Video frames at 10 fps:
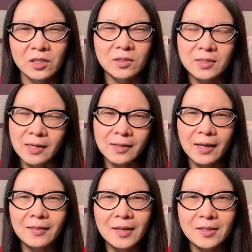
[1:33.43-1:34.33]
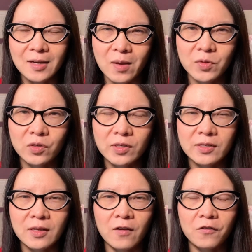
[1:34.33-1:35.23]
Just dedicate that time to
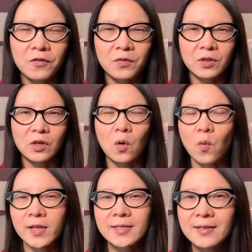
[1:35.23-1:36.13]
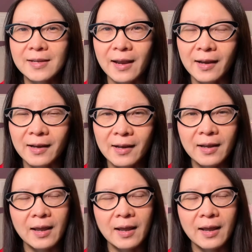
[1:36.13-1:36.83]
yourself, you know, once a day.